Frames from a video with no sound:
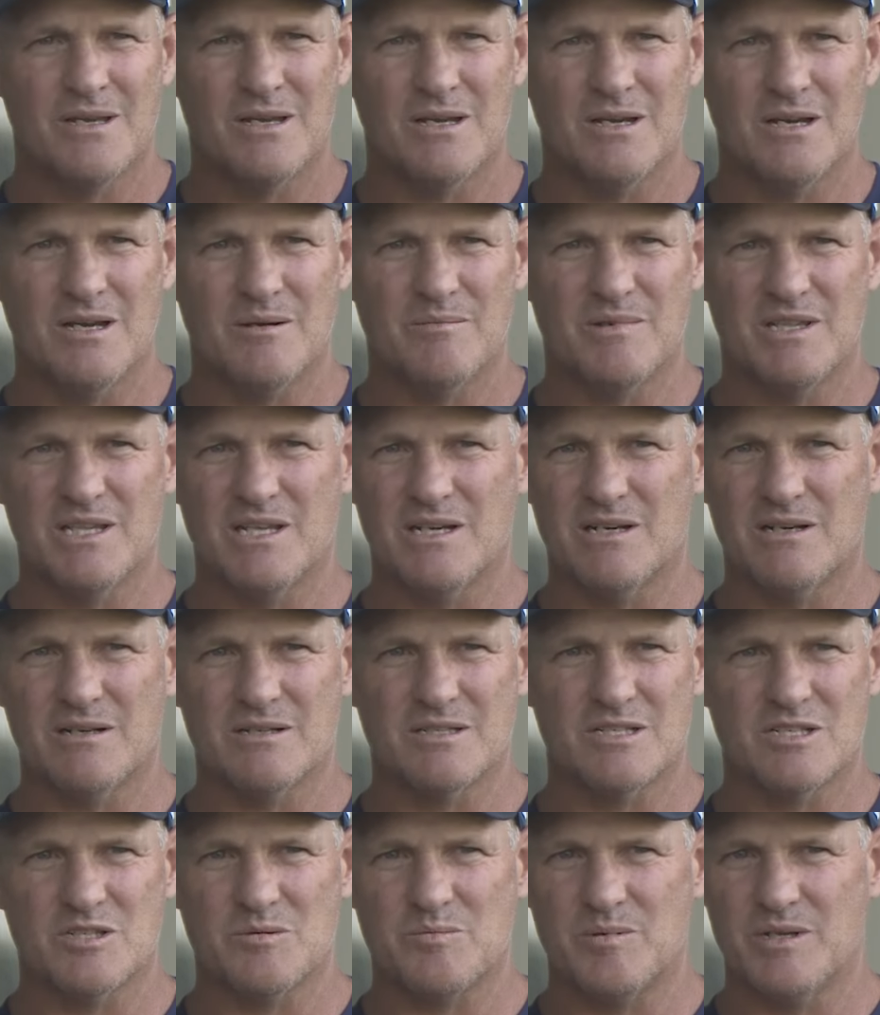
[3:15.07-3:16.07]
Um, and then
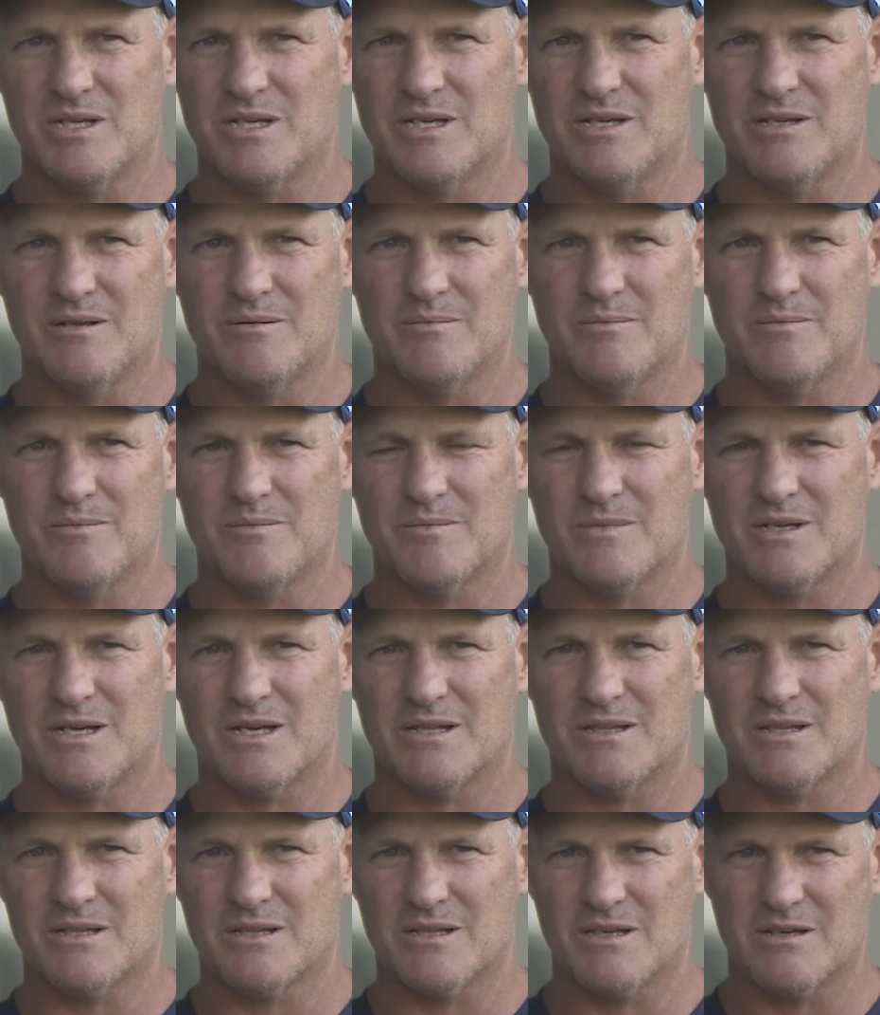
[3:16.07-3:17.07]
it'll just be,
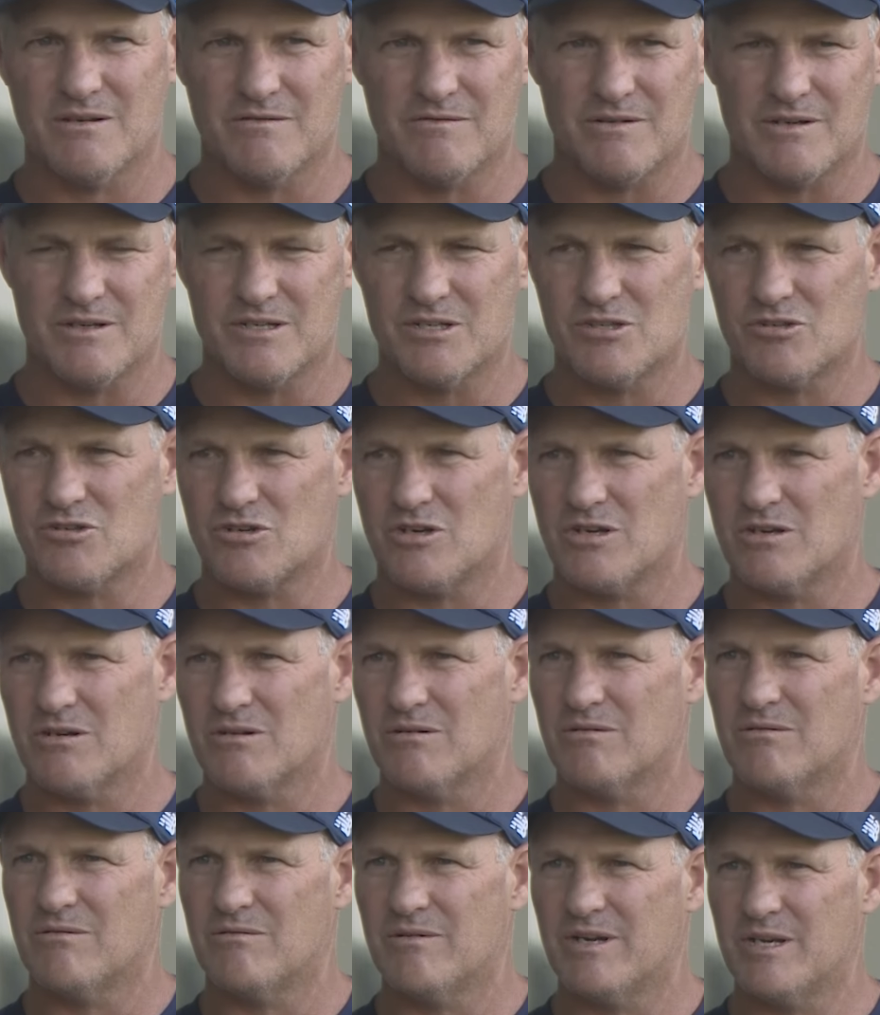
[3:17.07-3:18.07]
yeah, I think they're a very
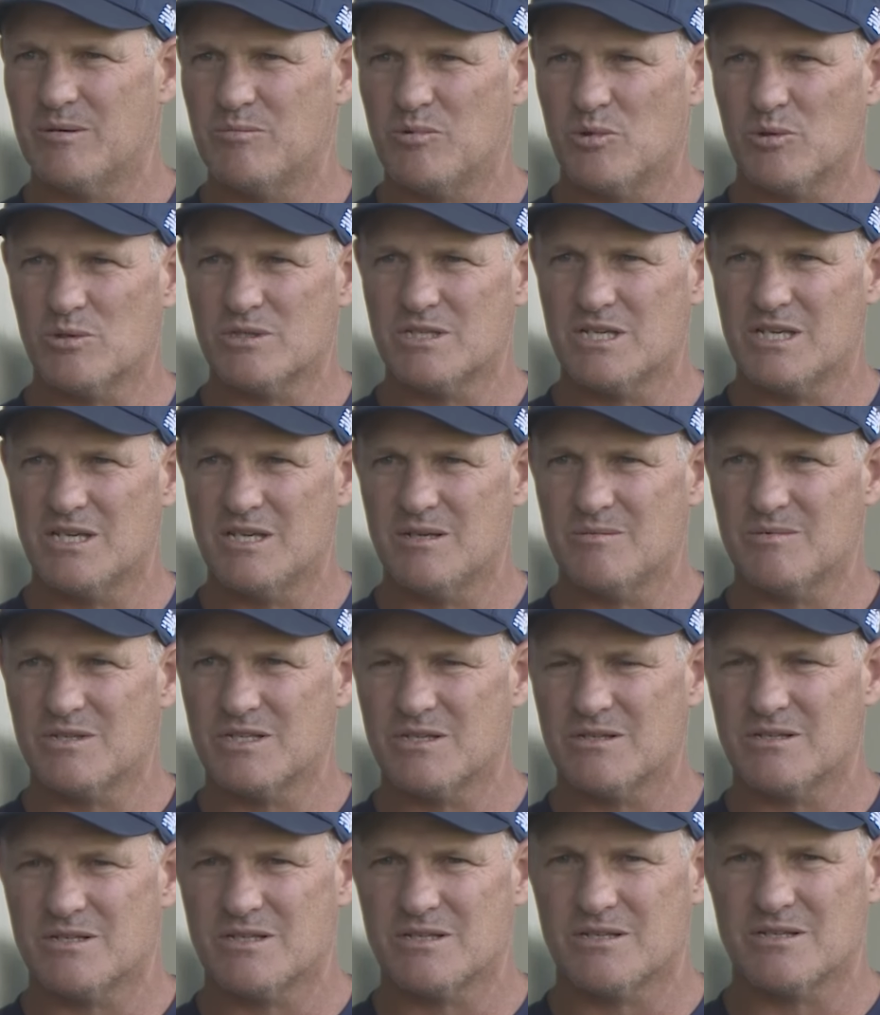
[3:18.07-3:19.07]
strong red ball team,
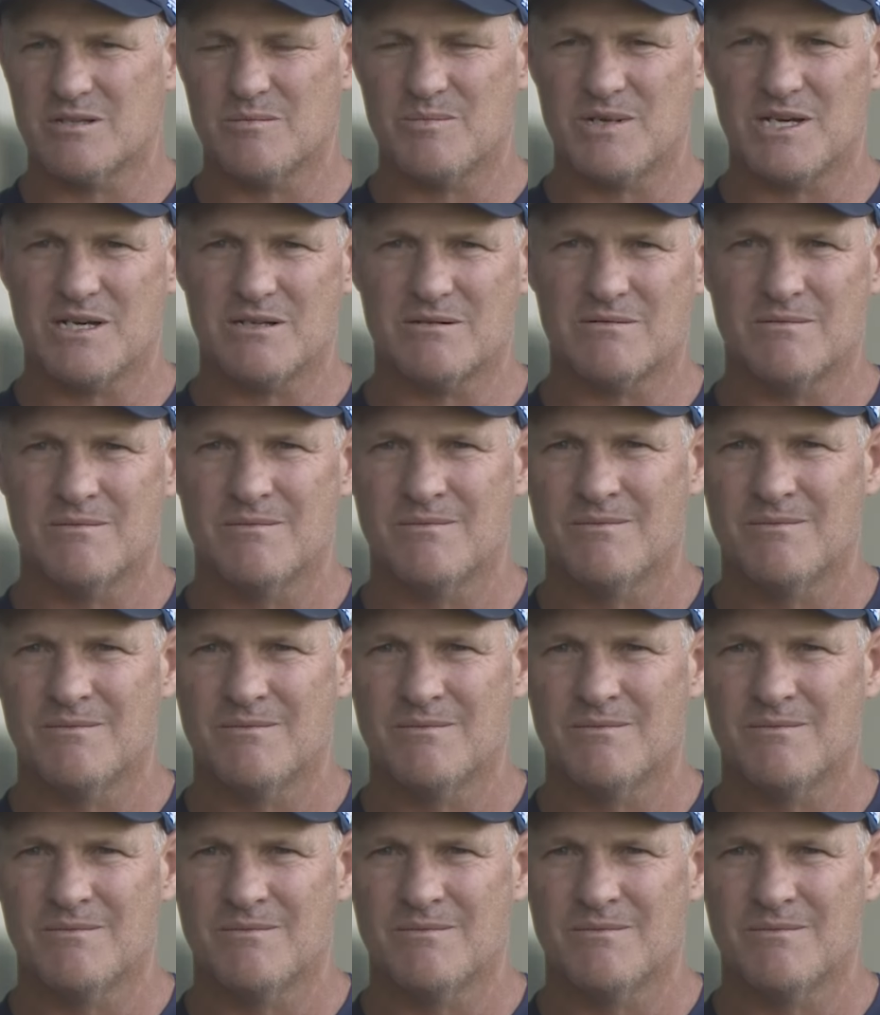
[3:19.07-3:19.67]
so it's just about